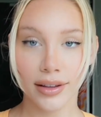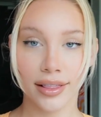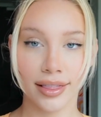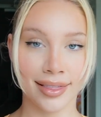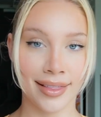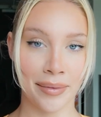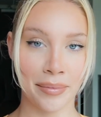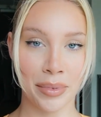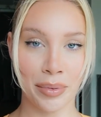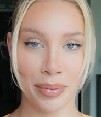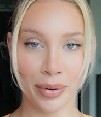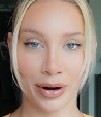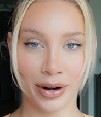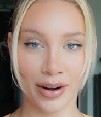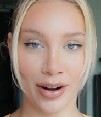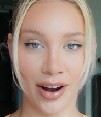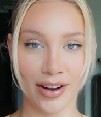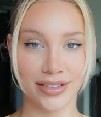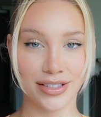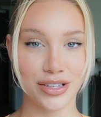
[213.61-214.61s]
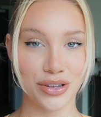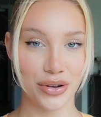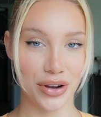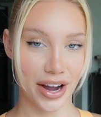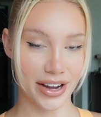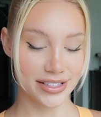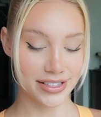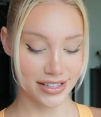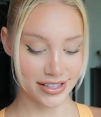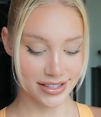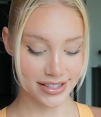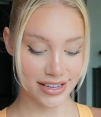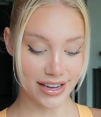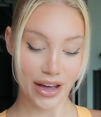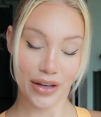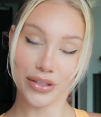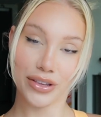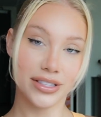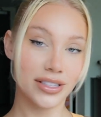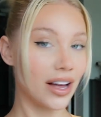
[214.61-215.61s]
Let me put it on so you guys can see
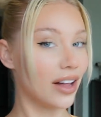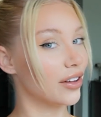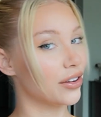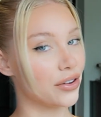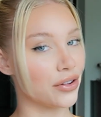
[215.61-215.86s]
how this color